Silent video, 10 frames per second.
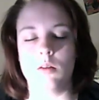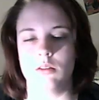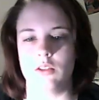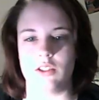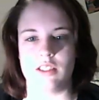
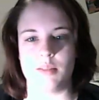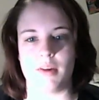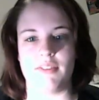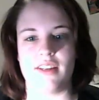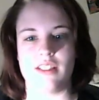You can see my
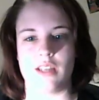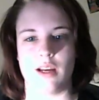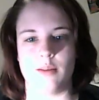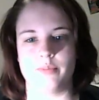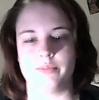face
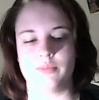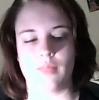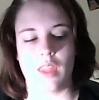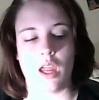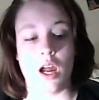now.
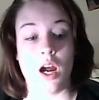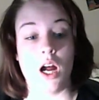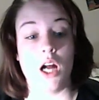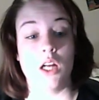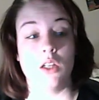
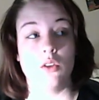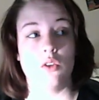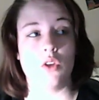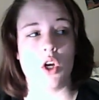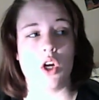
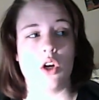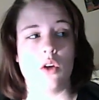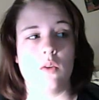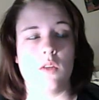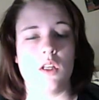
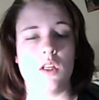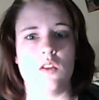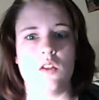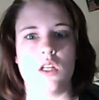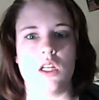So
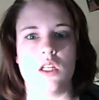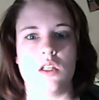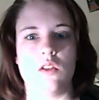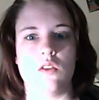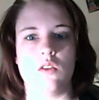this
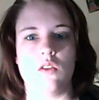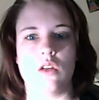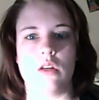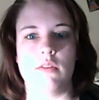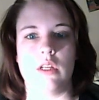is
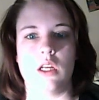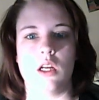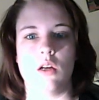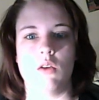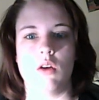a
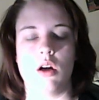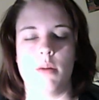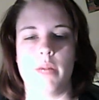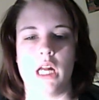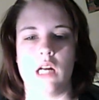video
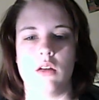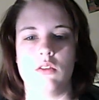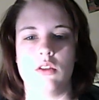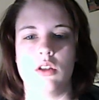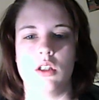about